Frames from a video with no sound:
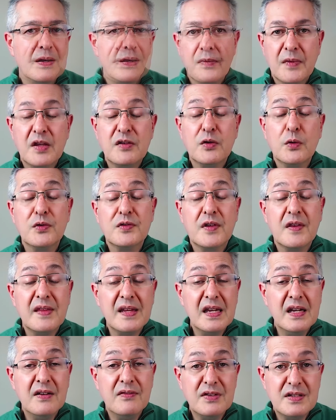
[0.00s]
There's also
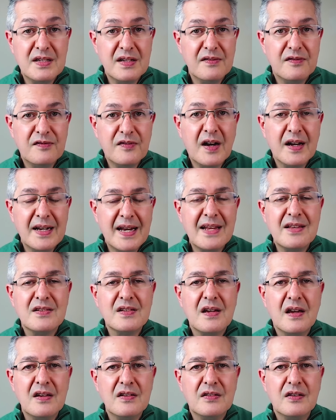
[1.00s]
the innovative finance
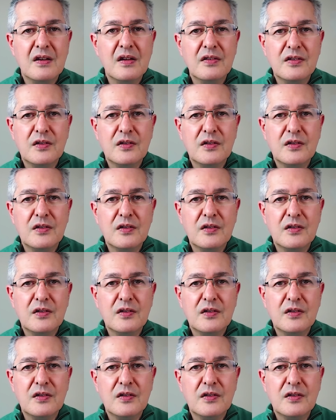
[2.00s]
ISA,